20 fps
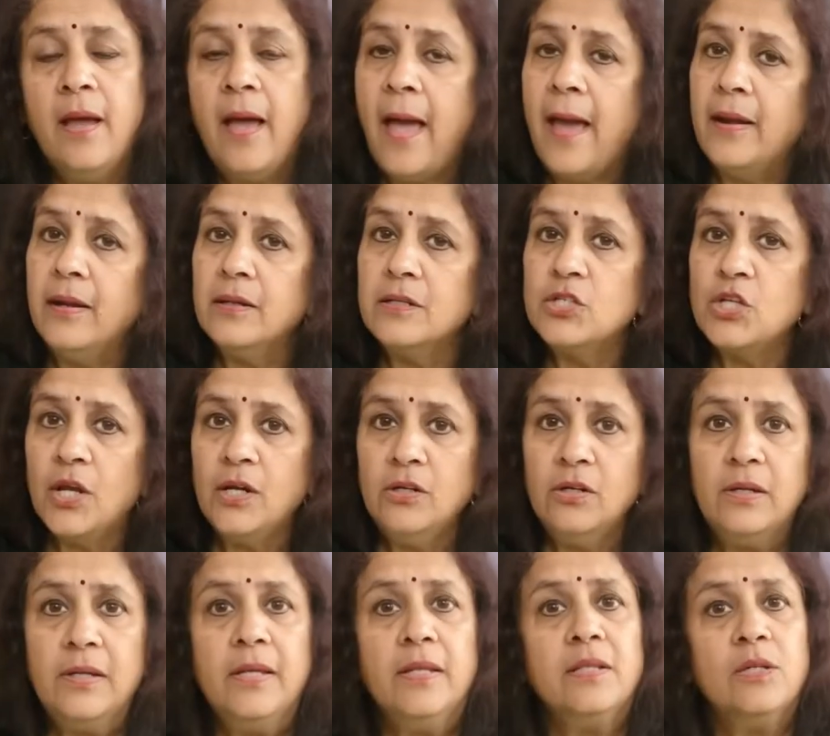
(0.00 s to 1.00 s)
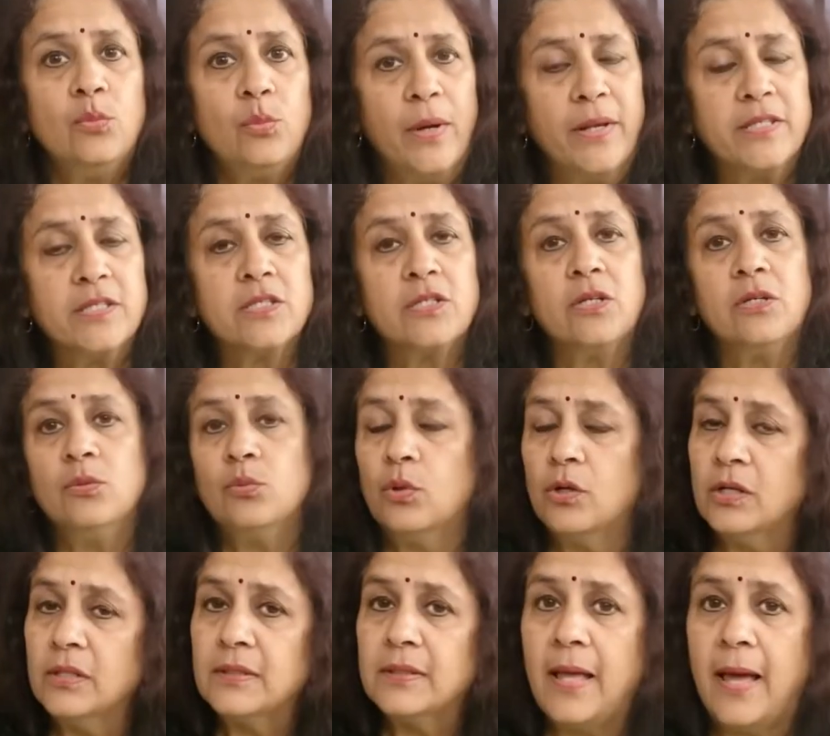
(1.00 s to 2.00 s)
And generally in the Western
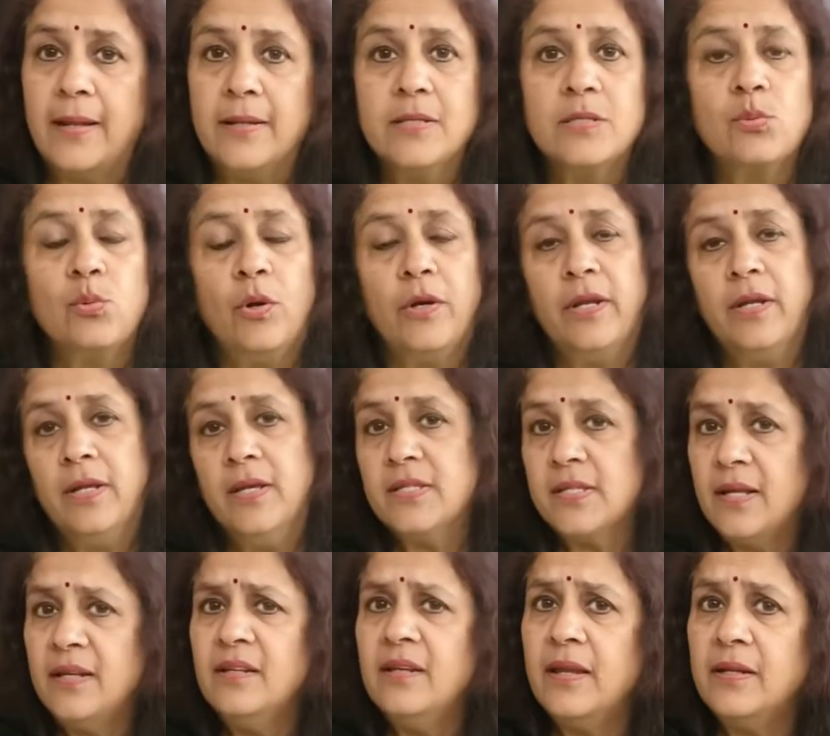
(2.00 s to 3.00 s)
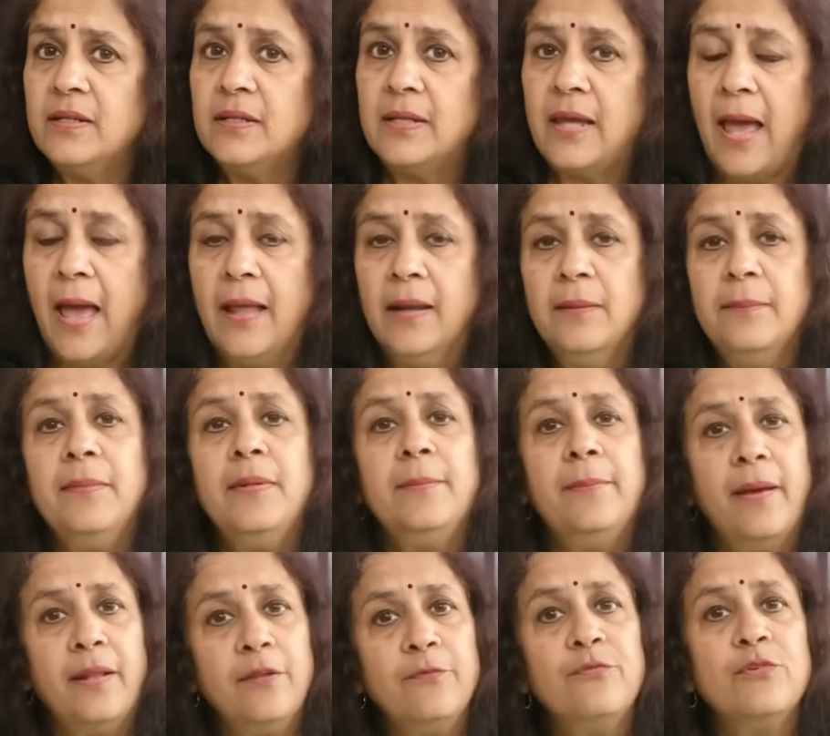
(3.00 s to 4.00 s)
world, that is what it is. And it can be
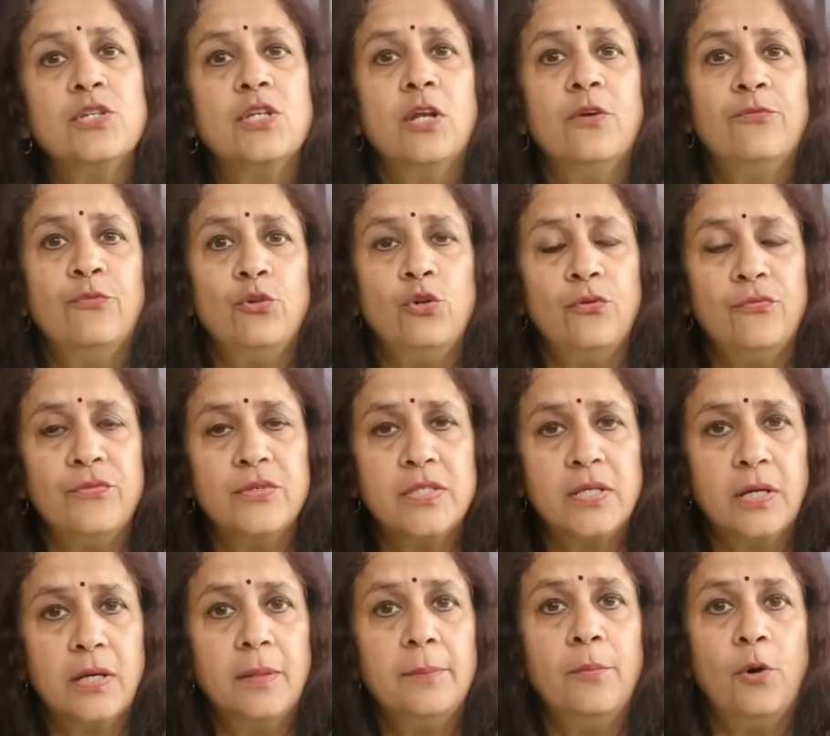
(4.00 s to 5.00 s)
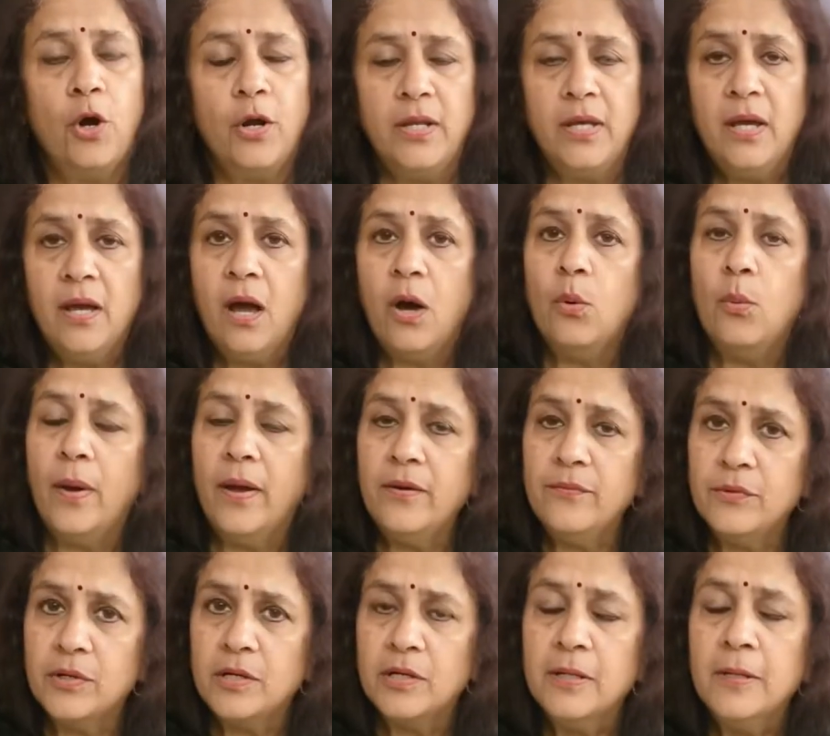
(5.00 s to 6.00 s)
beneficial for your physical body.
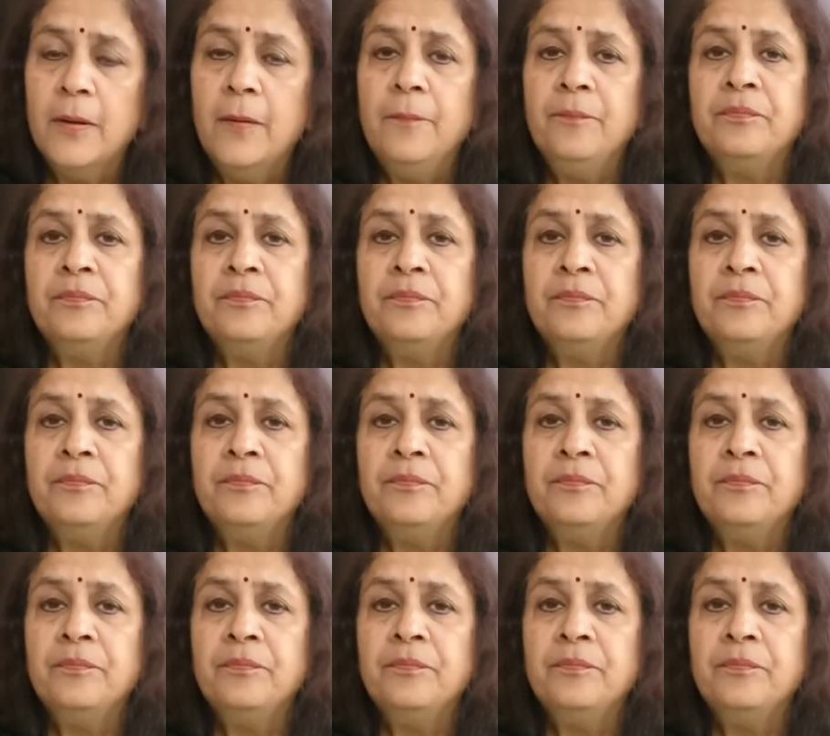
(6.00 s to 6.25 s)
However,